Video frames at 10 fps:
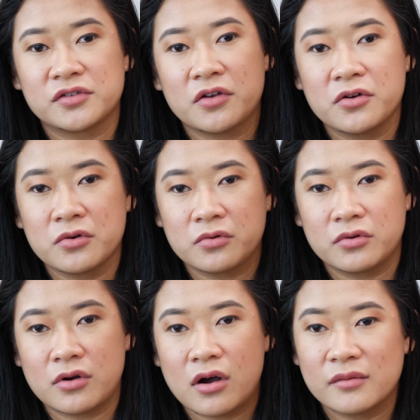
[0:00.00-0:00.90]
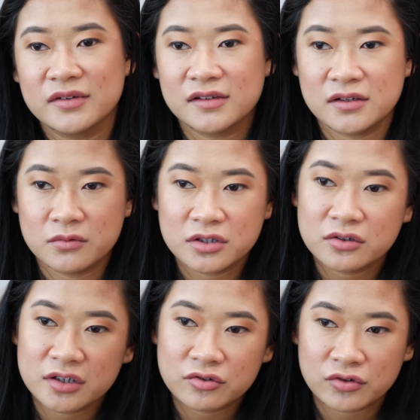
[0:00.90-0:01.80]
So obviously when
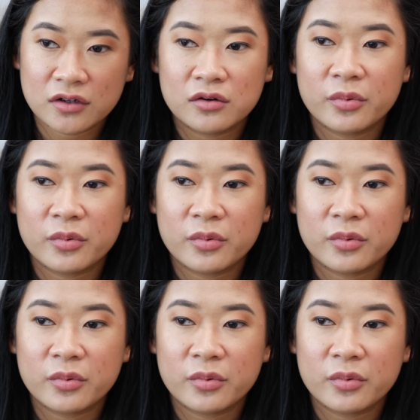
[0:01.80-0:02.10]
you're interested in a